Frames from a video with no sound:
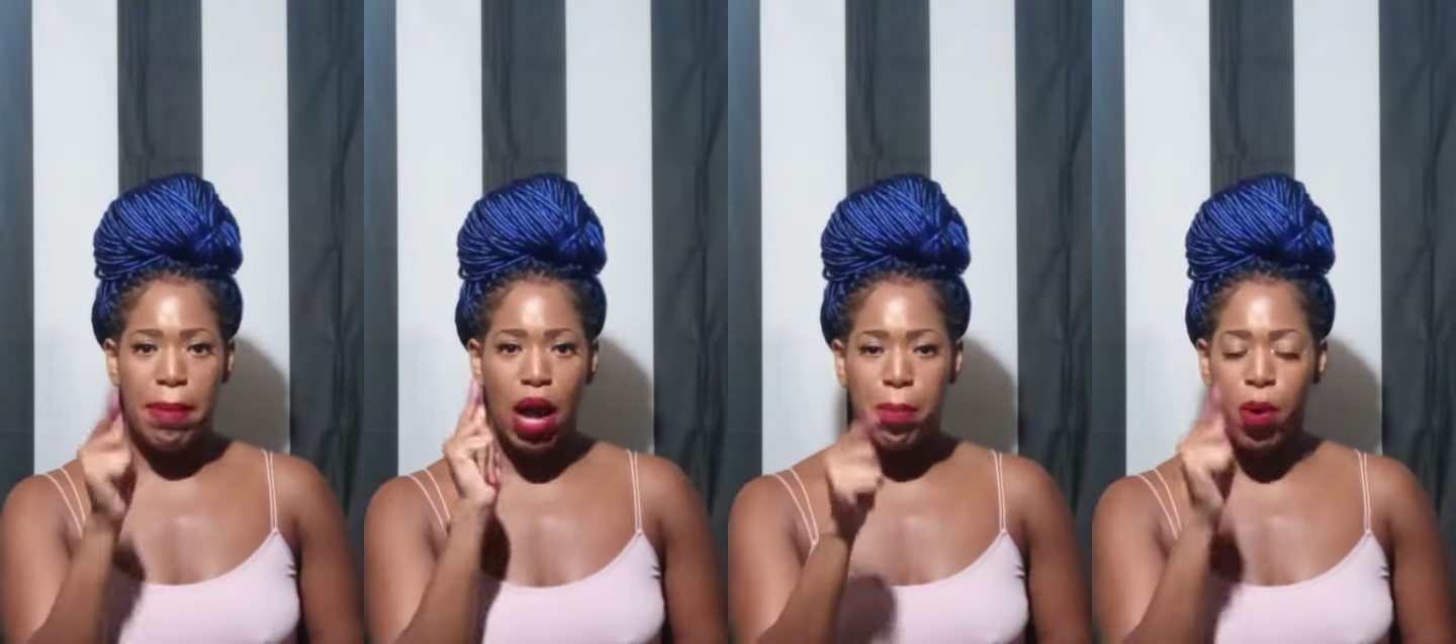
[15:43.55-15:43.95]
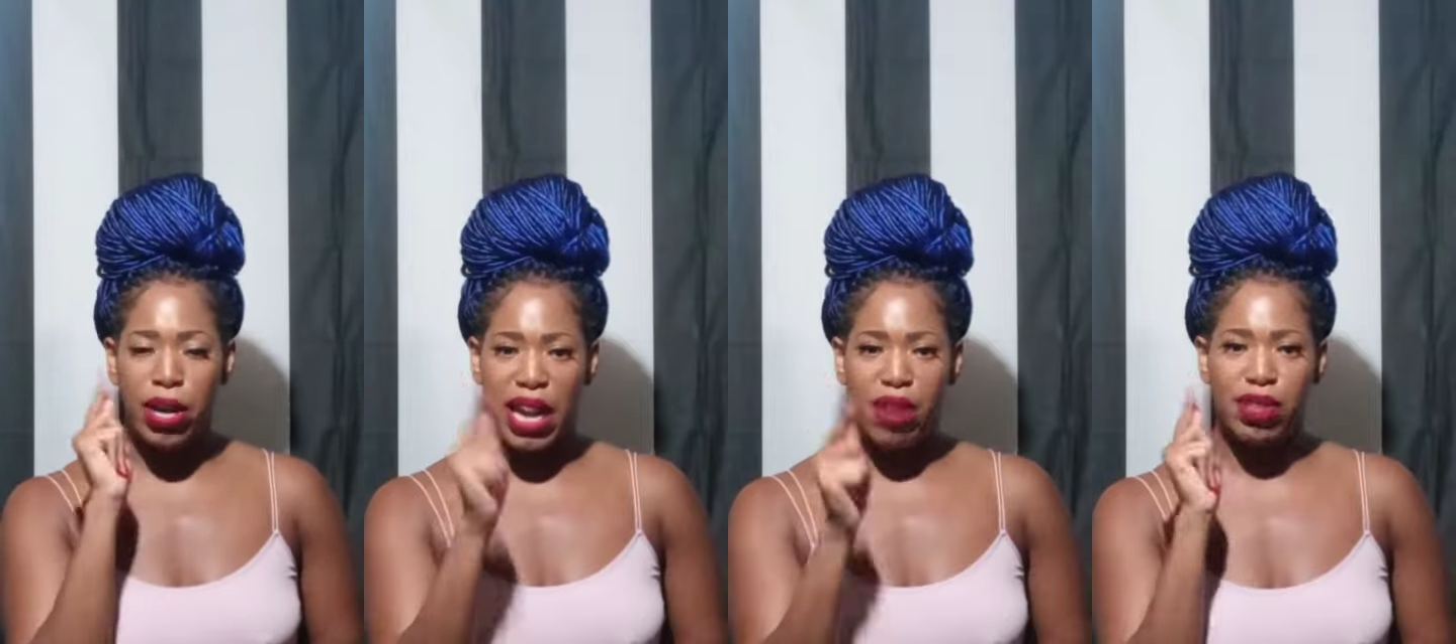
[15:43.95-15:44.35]

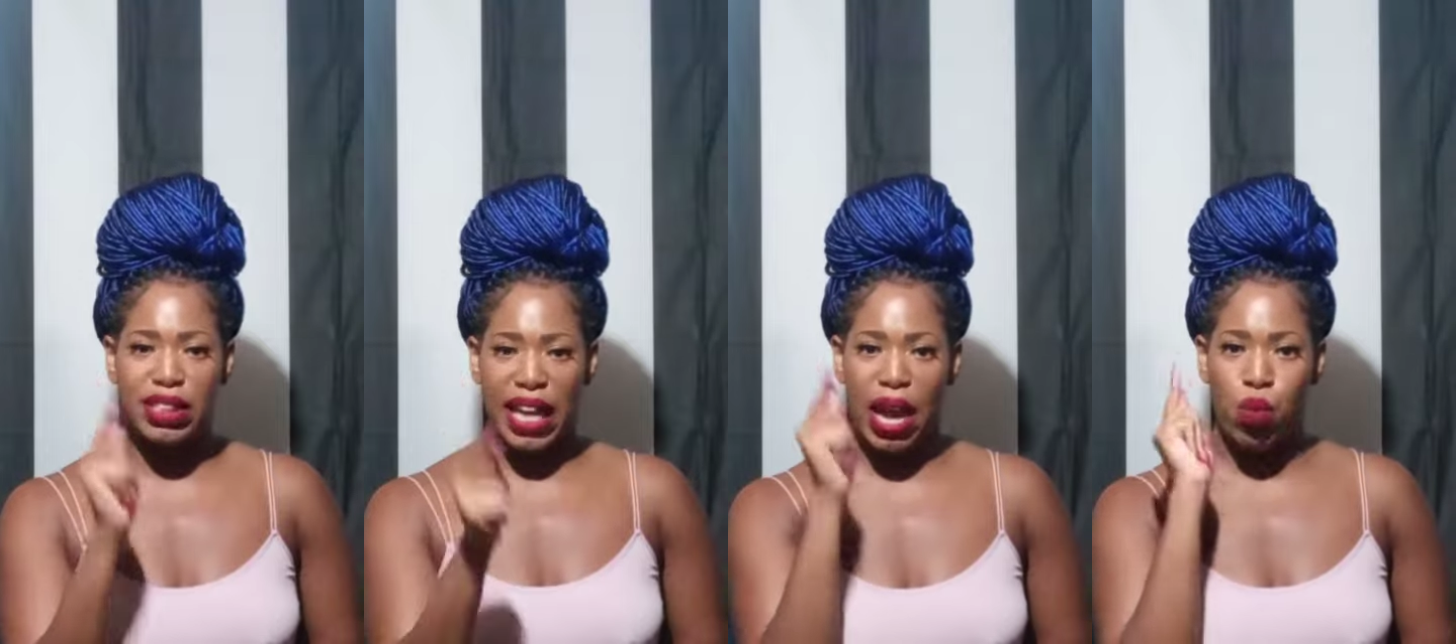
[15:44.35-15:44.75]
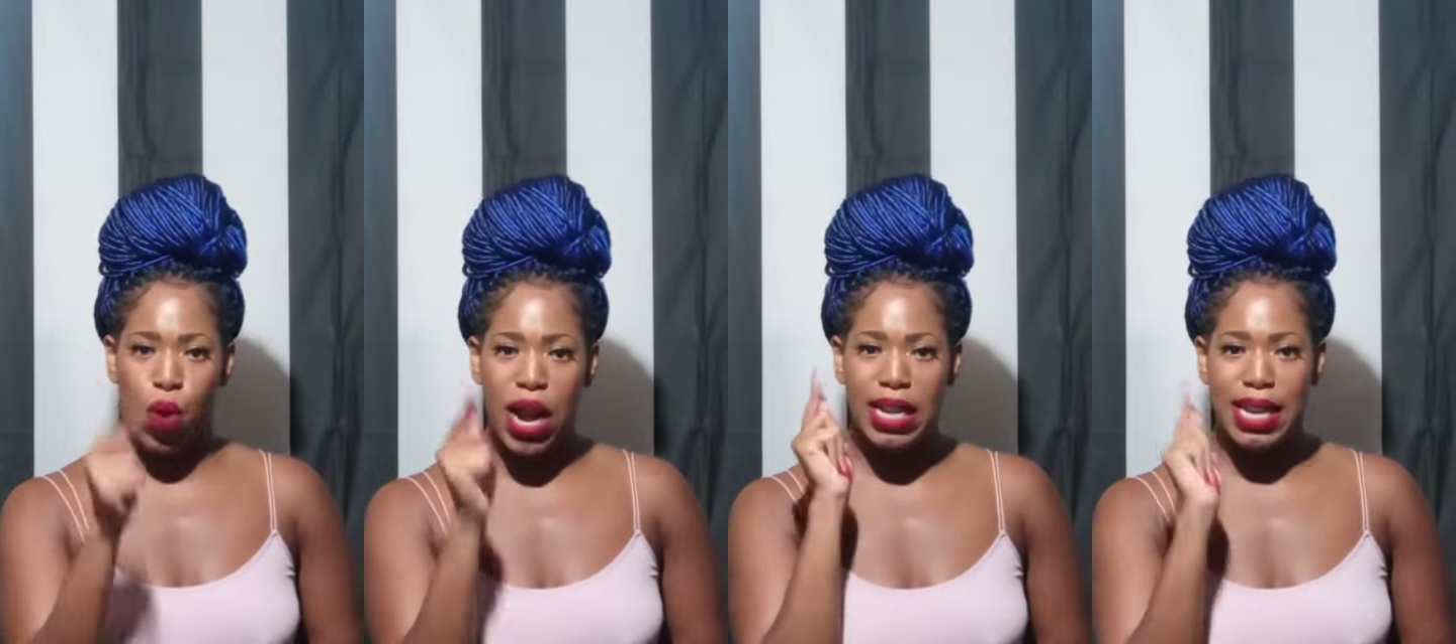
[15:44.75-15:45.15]
Melbourne never stayed
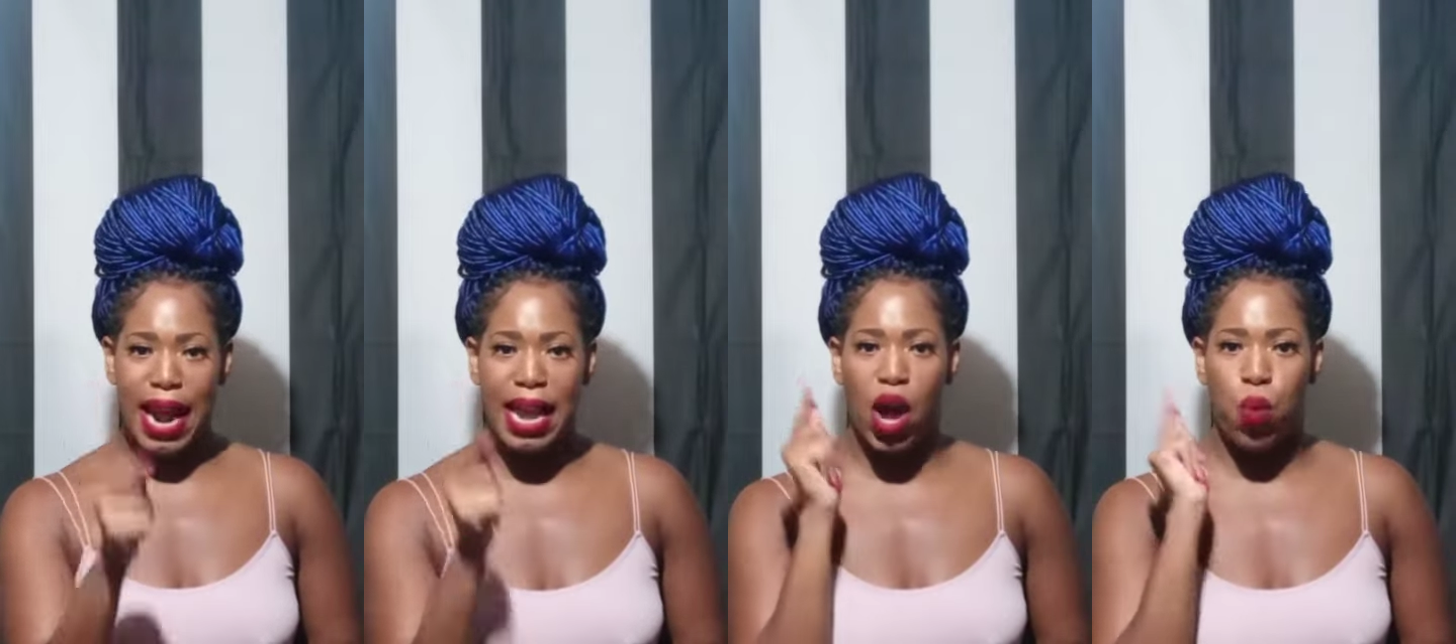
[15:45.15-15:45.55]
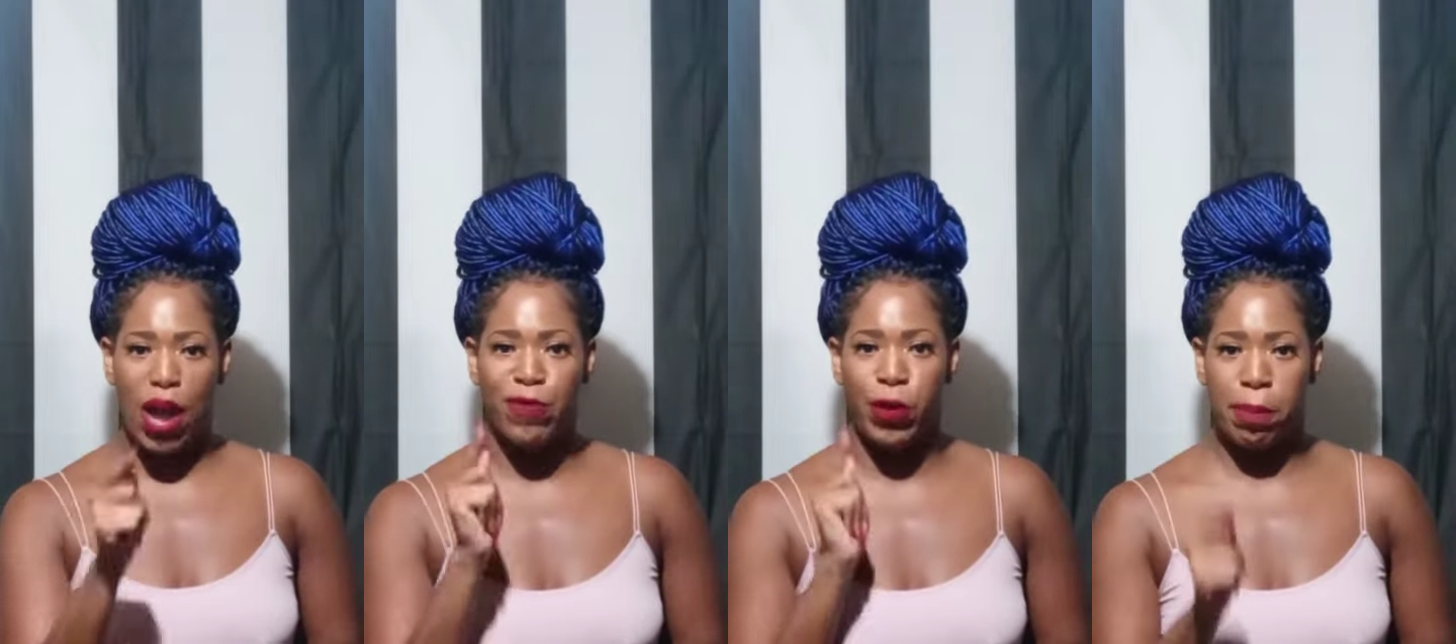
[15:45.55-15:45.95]
one night
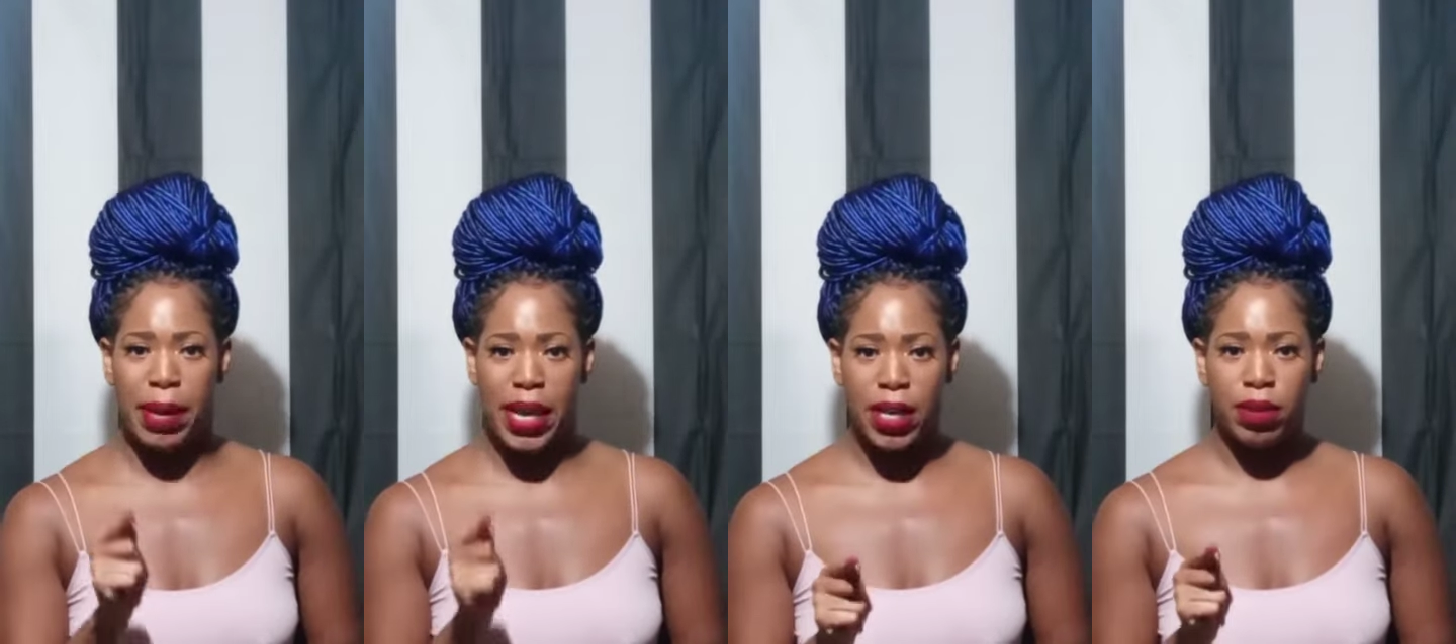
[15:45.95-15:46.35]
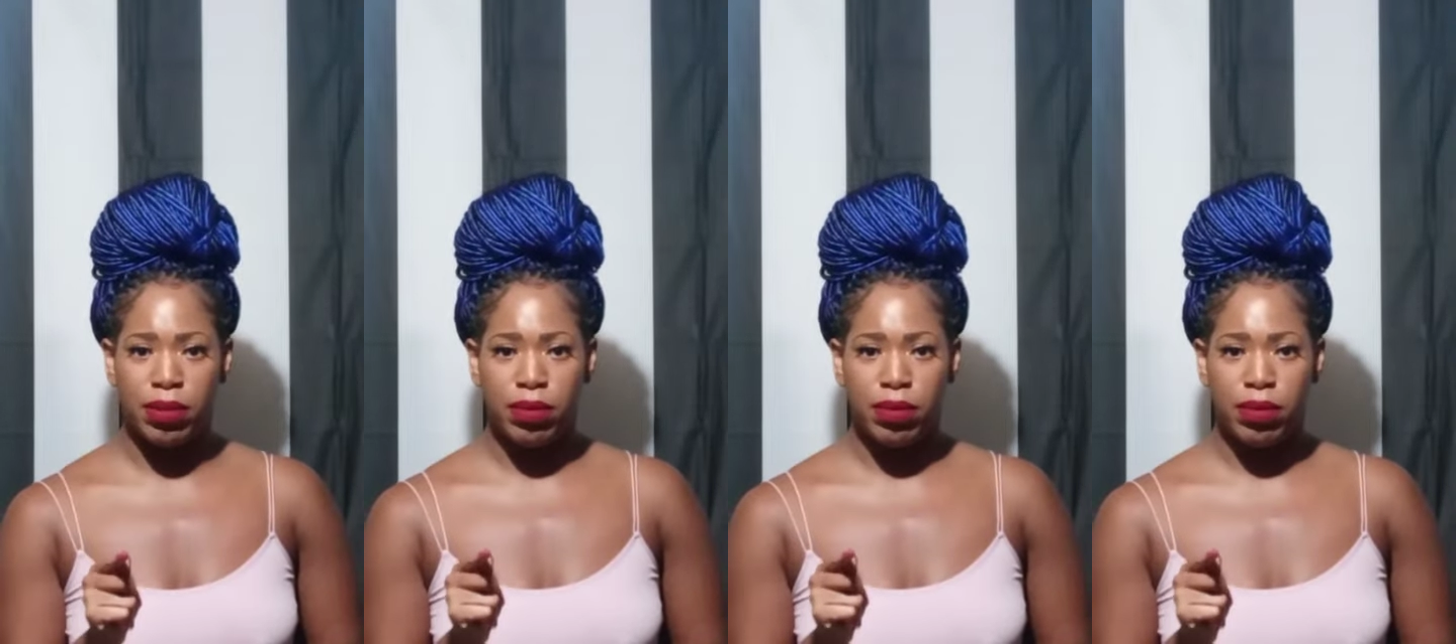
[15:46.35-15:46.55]
away from me.